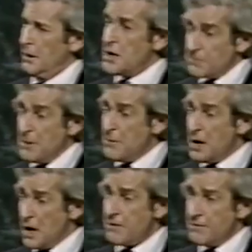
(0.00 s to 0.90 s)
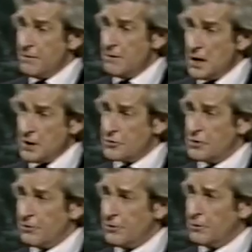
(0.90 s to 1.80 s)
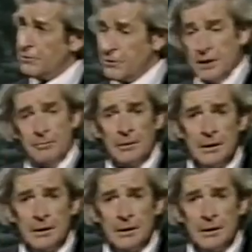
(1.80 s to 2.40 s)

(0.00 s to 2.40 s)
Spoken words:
I spend my life answering the phone for him.